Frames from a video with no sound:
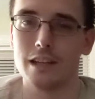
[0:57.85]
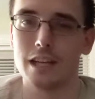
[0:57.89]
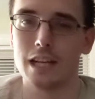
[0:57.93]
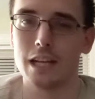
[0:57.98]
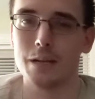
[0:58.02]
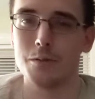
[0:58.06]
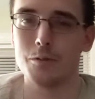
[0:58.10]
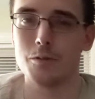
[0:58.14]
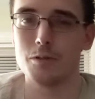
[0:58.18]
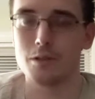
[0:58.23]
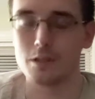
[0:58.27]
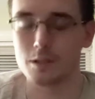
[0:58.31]
and
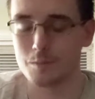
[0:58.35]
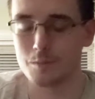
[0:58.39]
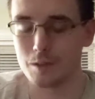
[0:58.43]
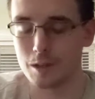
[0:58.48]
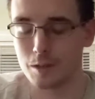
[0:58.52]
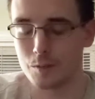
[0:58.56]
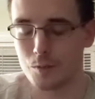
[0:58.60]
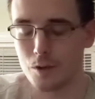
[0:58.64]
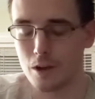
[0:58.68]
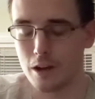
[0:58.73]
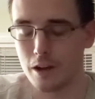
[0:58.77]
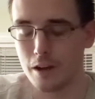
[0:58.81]
I will
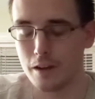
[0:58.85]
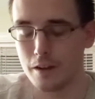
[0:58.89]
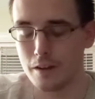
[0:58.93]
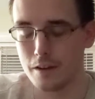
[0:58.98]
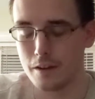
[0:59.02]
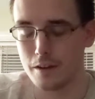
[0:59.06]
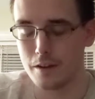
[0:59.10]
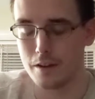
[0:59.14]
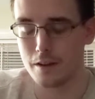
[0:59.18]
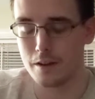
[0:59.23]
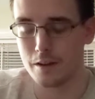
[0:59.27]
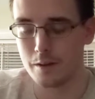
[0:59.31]
explain why.
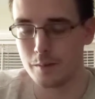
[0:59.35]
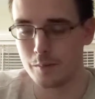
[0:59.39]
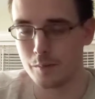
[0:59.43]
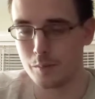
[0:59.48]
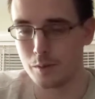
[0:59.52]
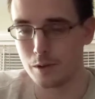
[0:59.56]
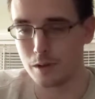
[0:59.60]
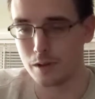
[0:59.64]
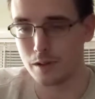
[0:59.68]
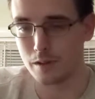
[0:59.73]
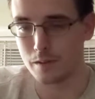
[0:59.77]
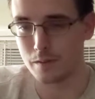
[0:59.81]

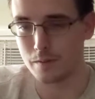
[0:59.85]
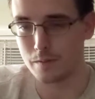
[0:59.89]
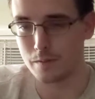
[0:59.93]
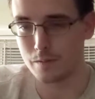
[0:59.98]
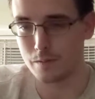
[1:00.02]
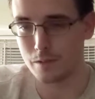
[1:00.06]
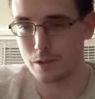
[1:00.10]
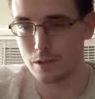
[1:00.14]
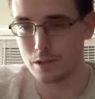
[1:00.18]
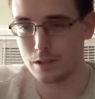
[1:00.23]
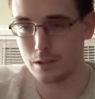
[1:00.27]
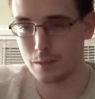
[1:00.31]
But
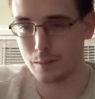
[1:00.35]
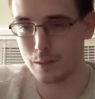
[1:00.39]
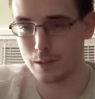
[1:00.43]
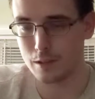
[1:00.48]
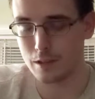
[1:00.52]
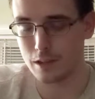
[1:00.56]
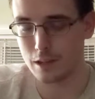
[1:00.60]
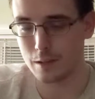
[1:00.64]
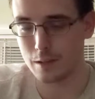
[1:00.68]
first, let me